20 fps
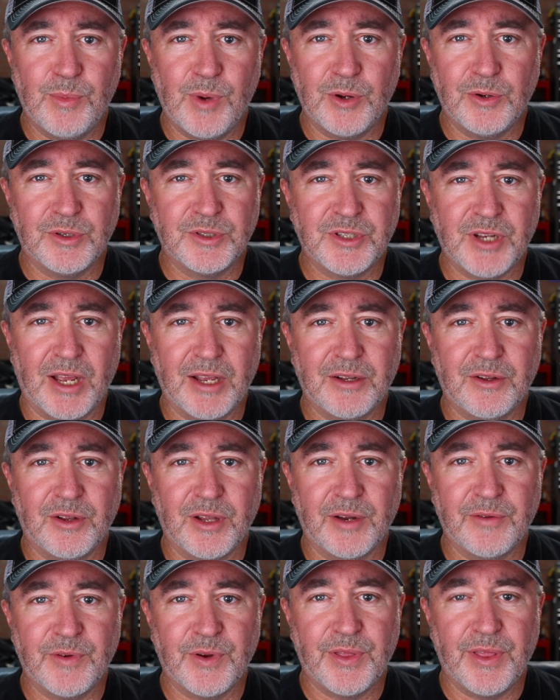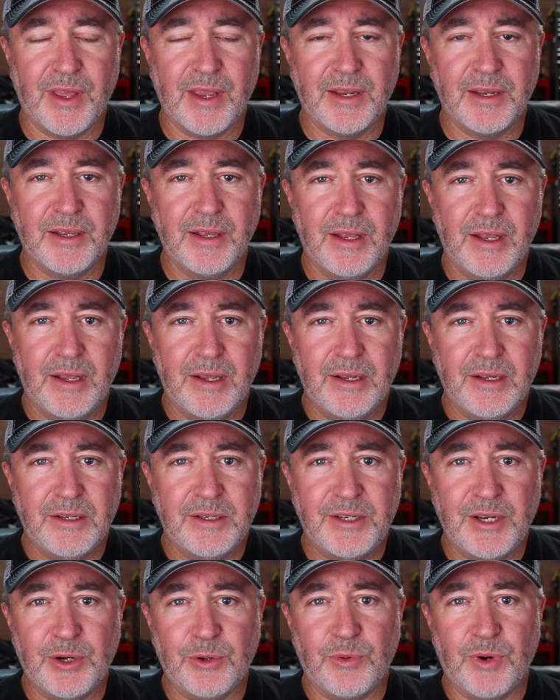motorcycle, everything.
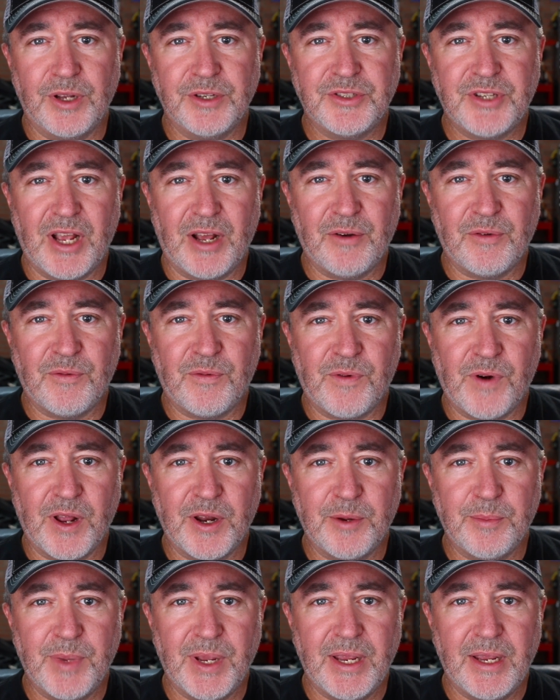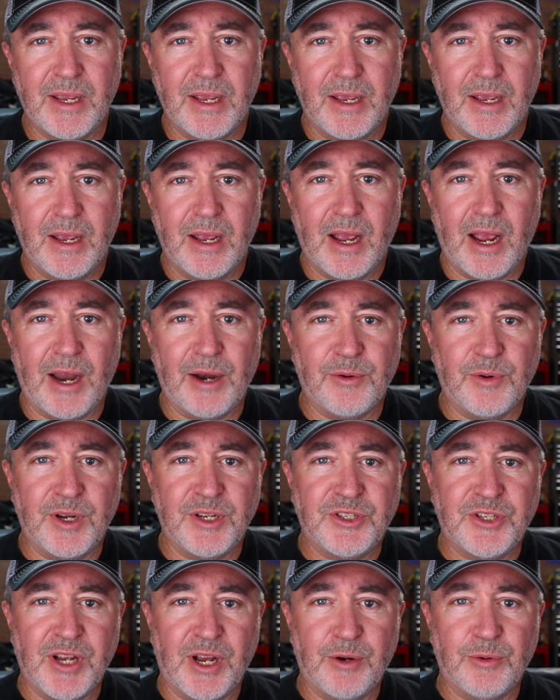Deer runs out in front of me. I
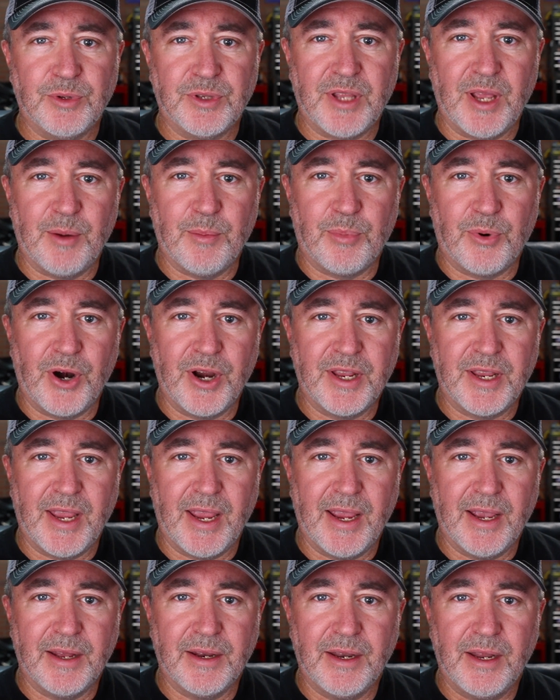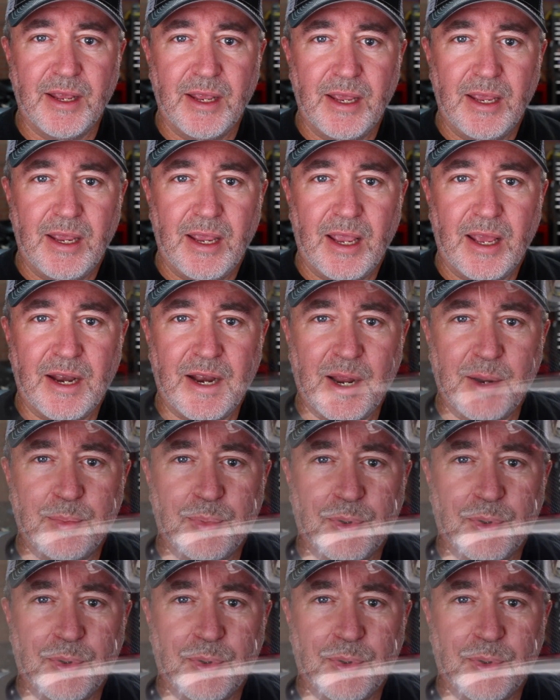reach out with that brake hand and I